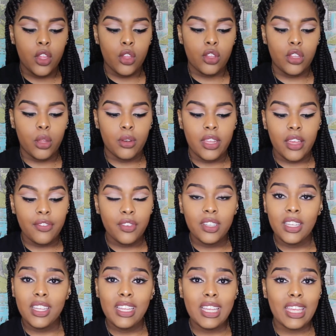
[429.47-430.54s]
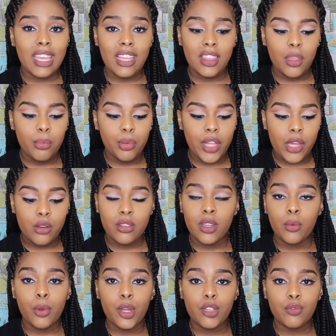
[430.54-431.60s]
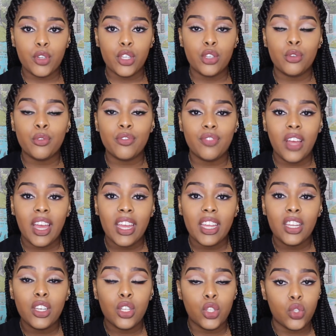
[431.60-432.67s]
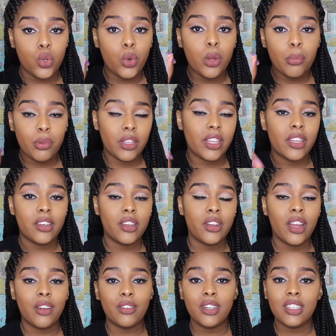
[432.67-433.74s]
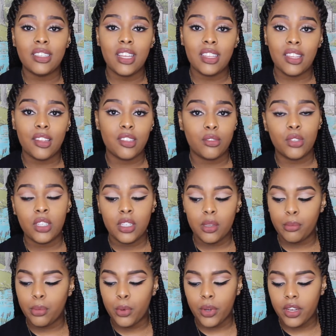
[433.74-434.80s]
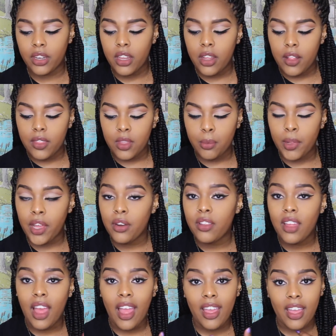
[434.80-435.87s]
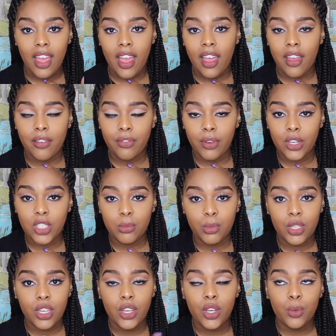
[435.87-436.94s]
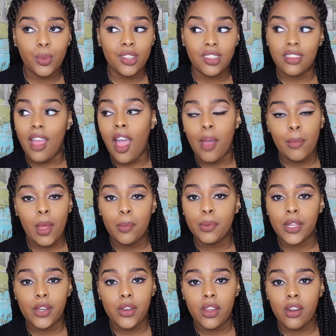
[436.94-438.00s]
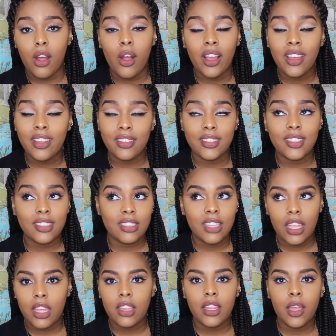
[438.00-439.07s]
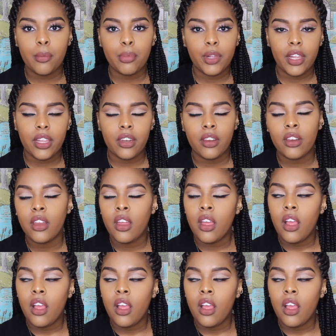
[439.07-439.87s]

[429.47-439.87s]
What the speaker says: So definitely get the planner that works for you. Find your planner. I really think that's really important. The planner that I got freshman year was not my planner at all. I couldn't stand that planner.